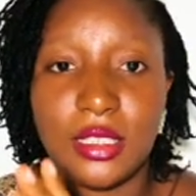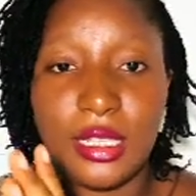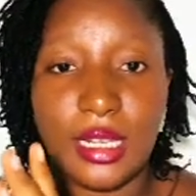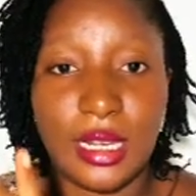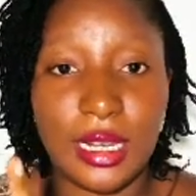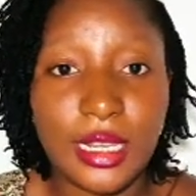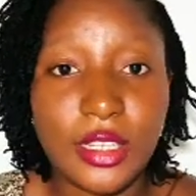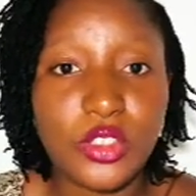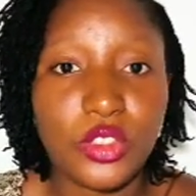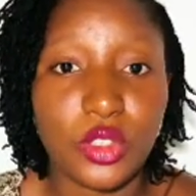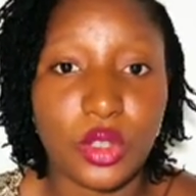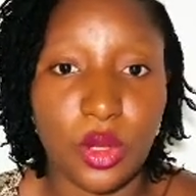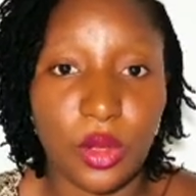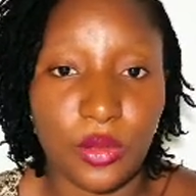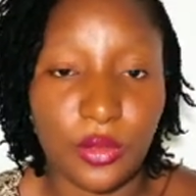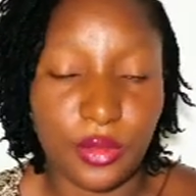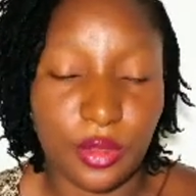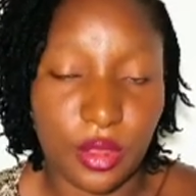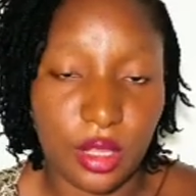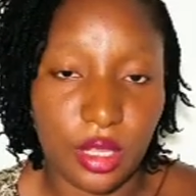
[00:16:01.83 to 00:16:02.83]
list
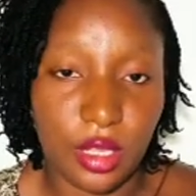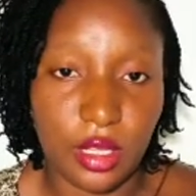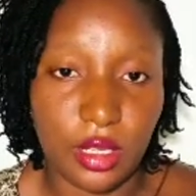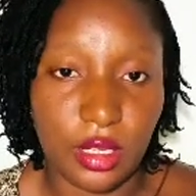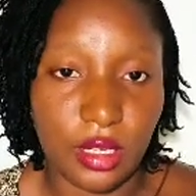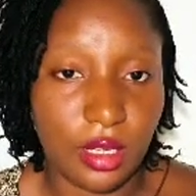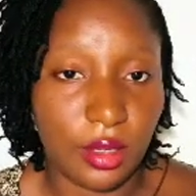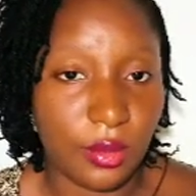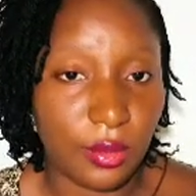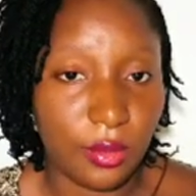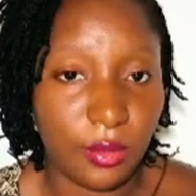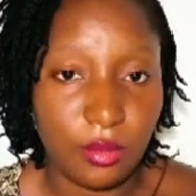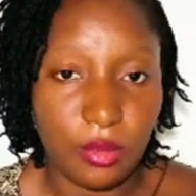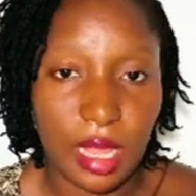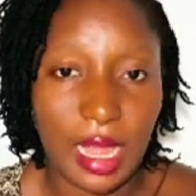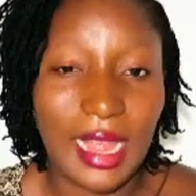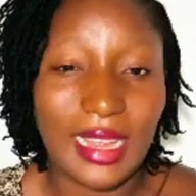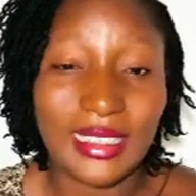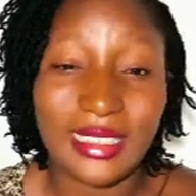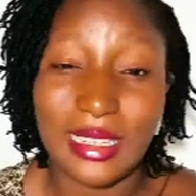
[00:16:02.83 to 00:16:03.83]
of the
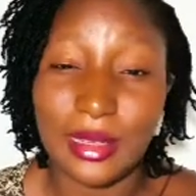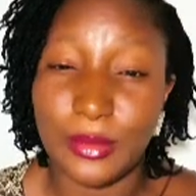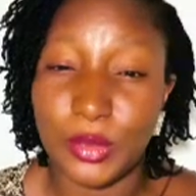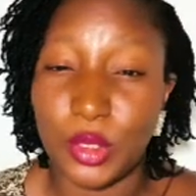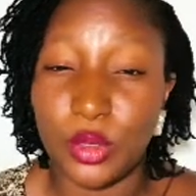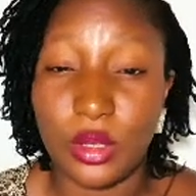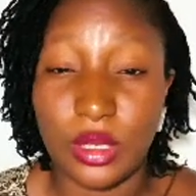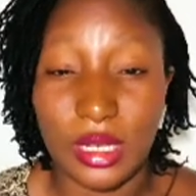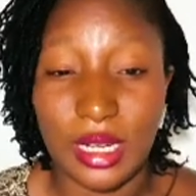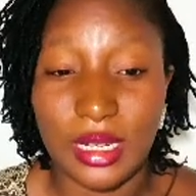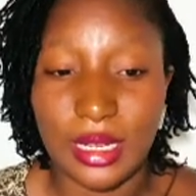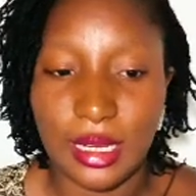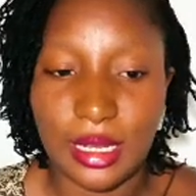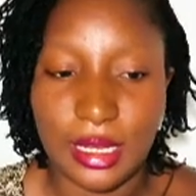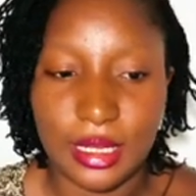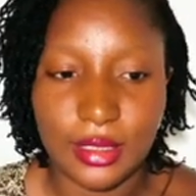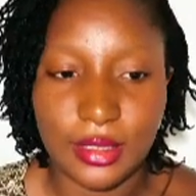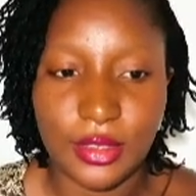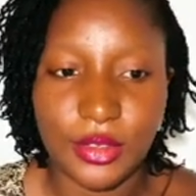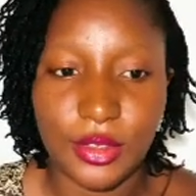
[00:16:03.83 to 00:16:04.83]
items under the
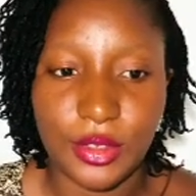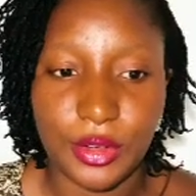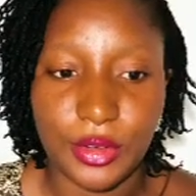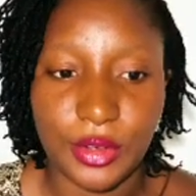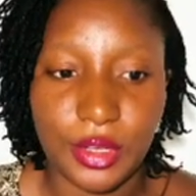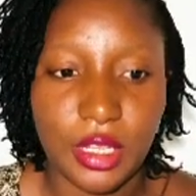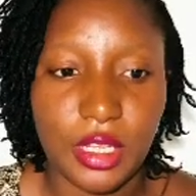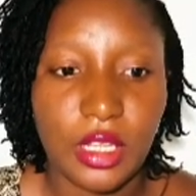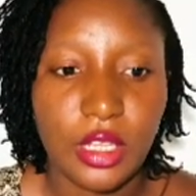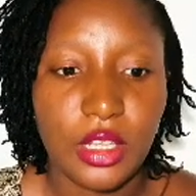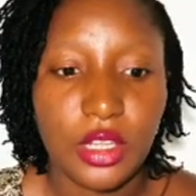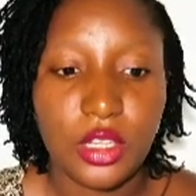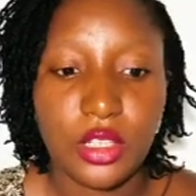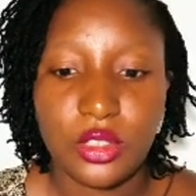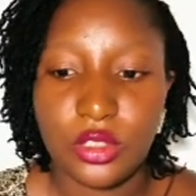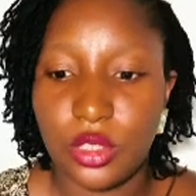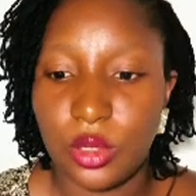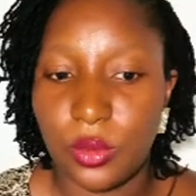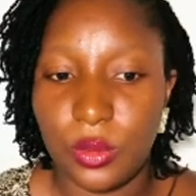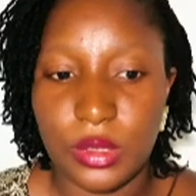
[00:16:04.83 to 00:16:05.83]
category.
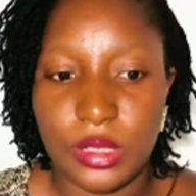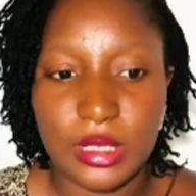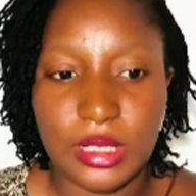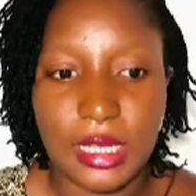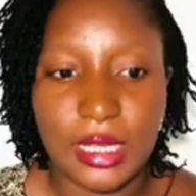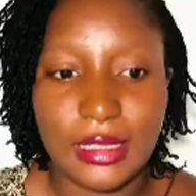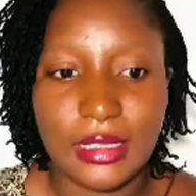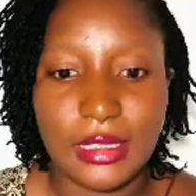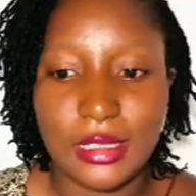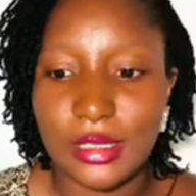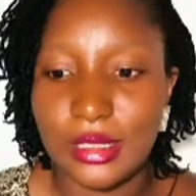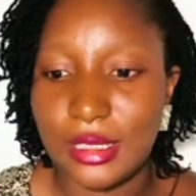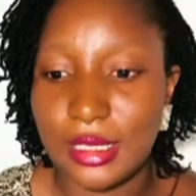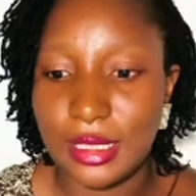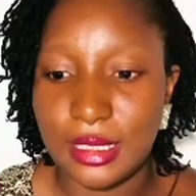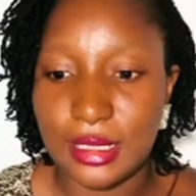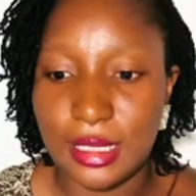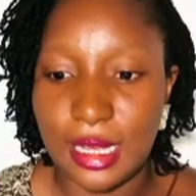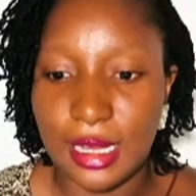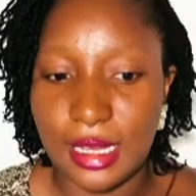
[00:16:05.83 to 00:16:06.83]
So once I do
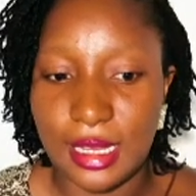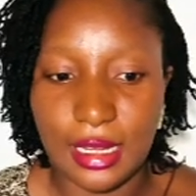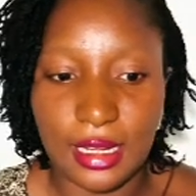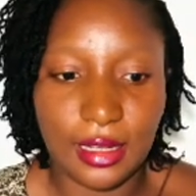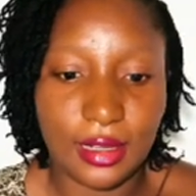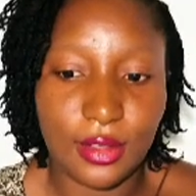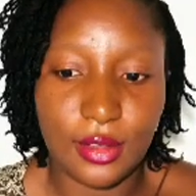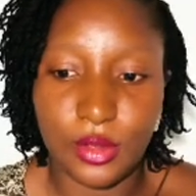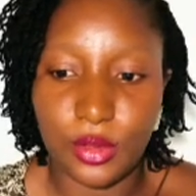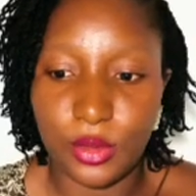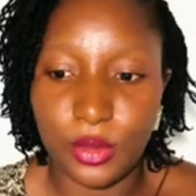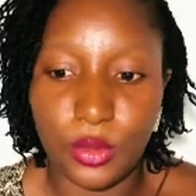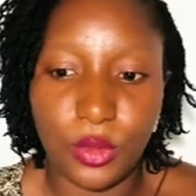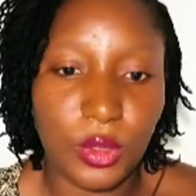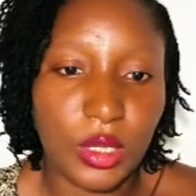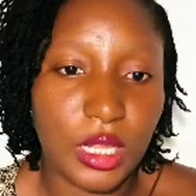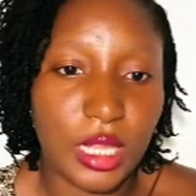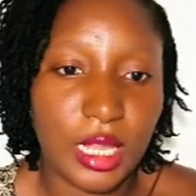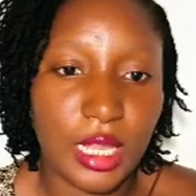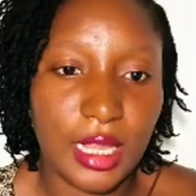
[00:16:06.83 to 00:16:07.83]
this, I can click on
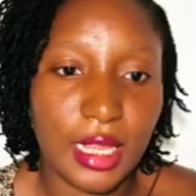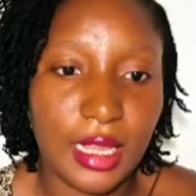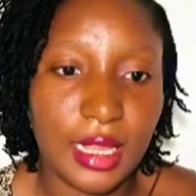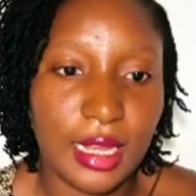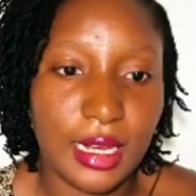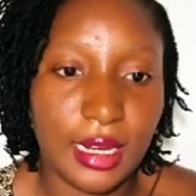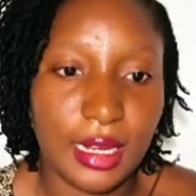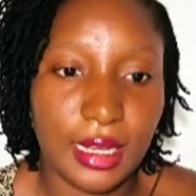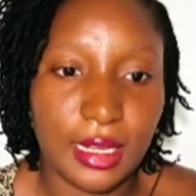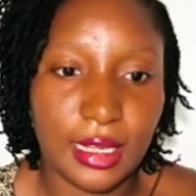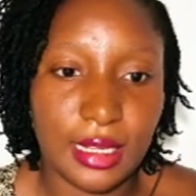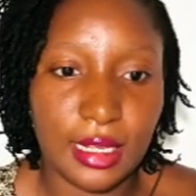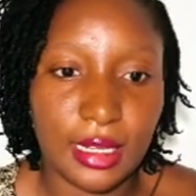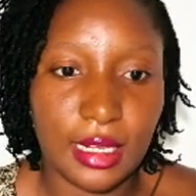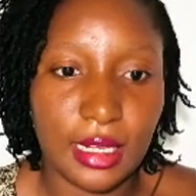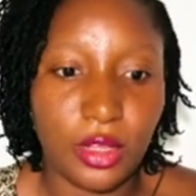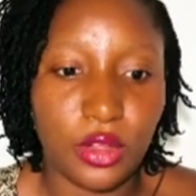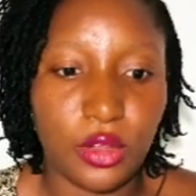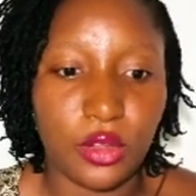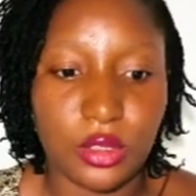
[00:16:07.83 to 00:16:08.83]
OK and I can
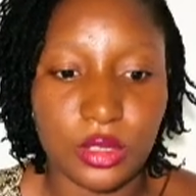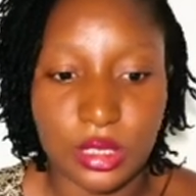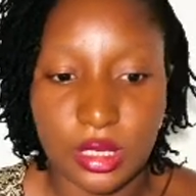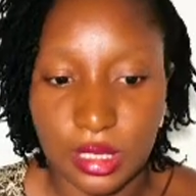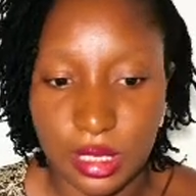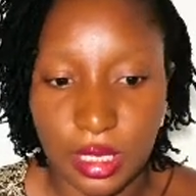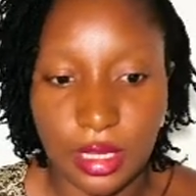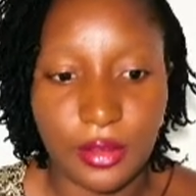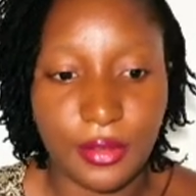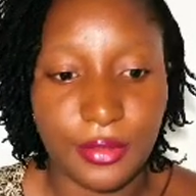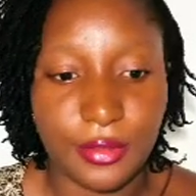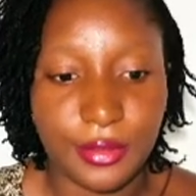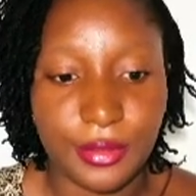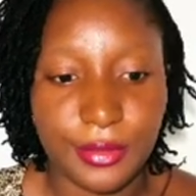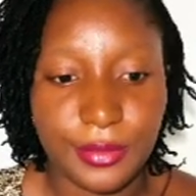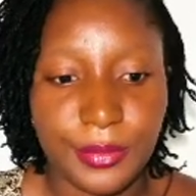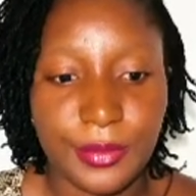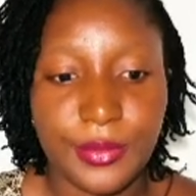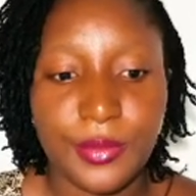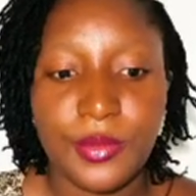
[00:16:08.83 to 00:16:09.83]
click on save.
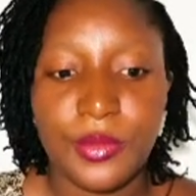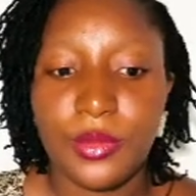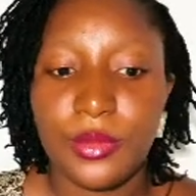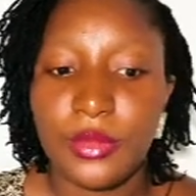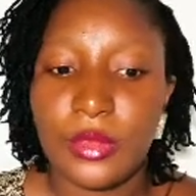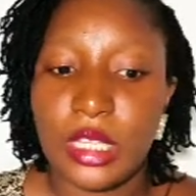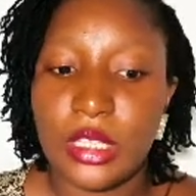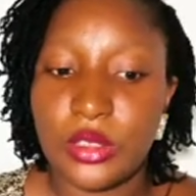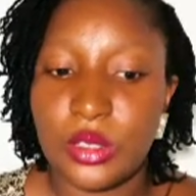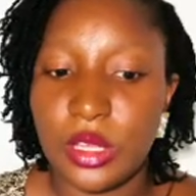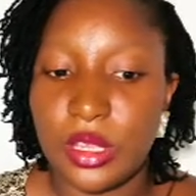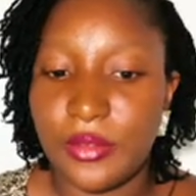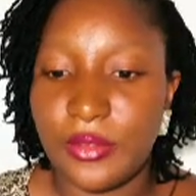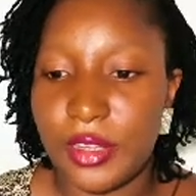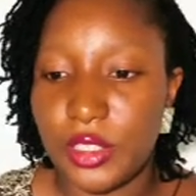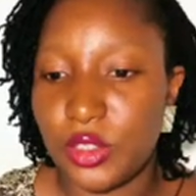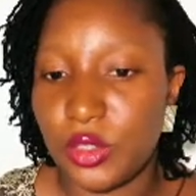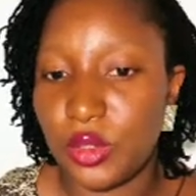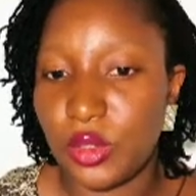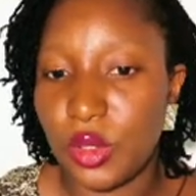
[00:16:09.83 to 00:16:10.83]
So if
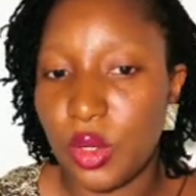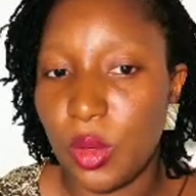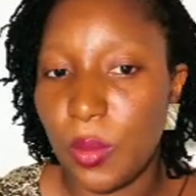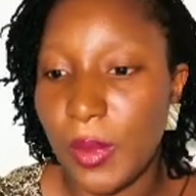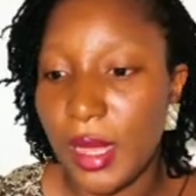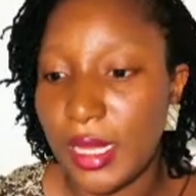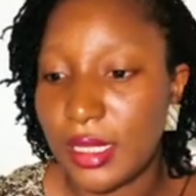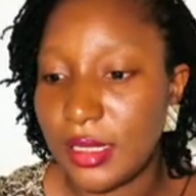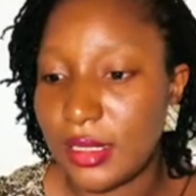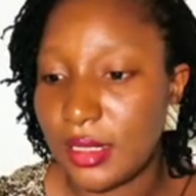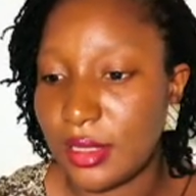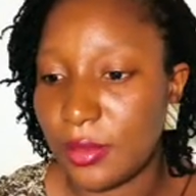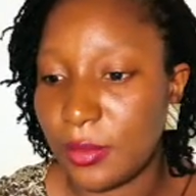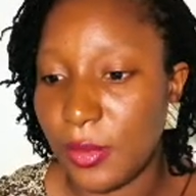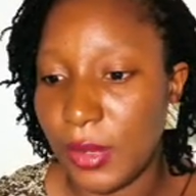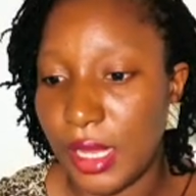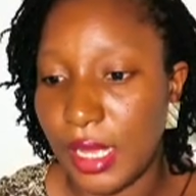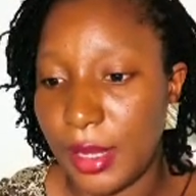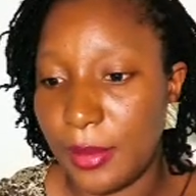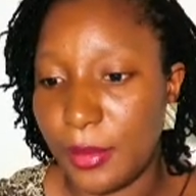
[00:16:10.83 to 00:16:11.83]
I should go back to
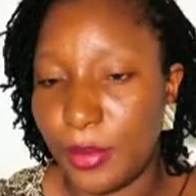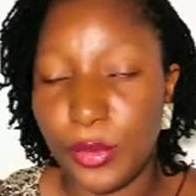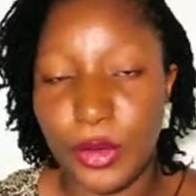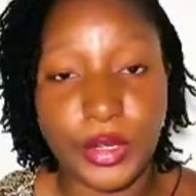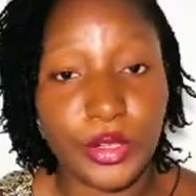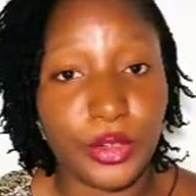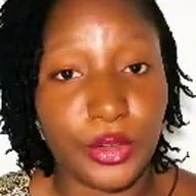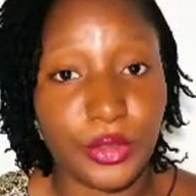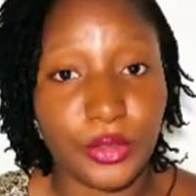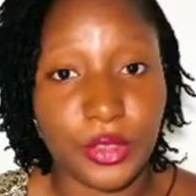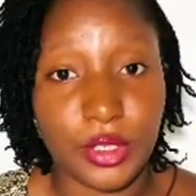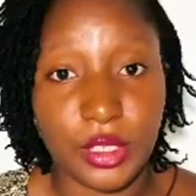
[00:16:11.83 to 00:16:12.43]
my point of